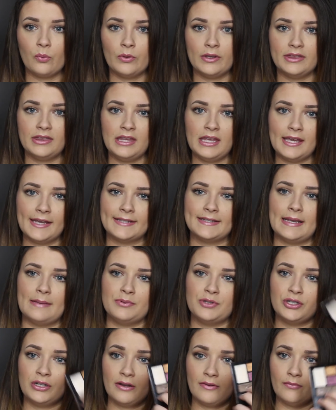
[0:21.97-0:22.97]
with the
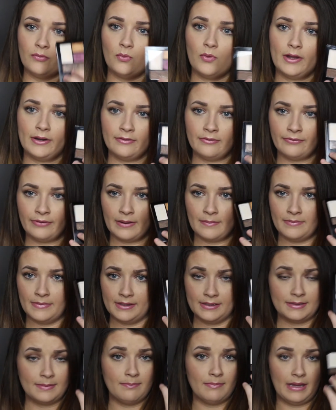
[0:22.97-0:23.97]
exception of one from
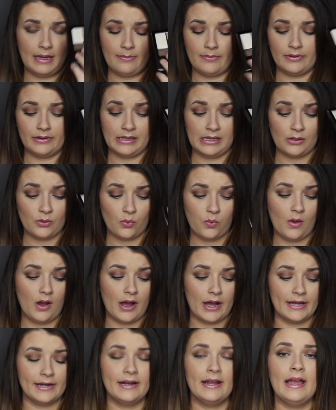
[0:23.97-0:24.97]
this Maybelline
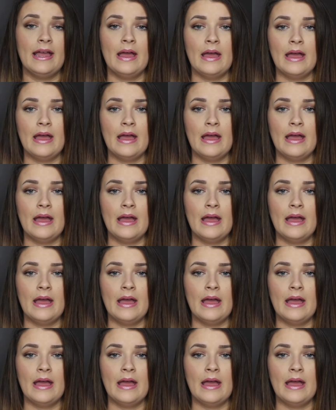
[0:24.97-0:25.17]
quad.